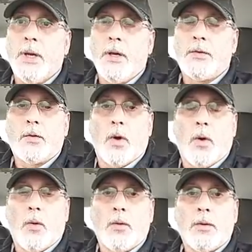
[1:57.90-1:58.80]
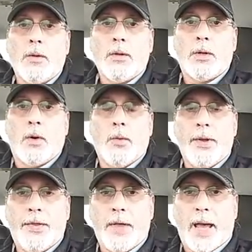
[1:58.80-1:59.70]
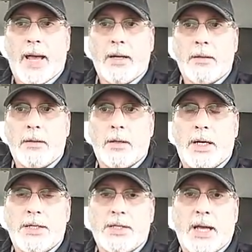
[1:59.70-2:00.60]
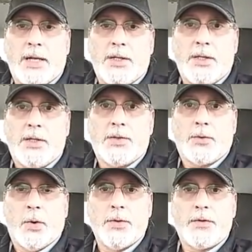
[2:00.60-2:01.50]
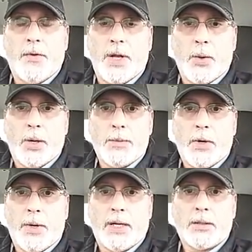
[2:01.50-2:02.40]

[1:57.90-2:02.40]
So, with that, I decided to just throw this video up quick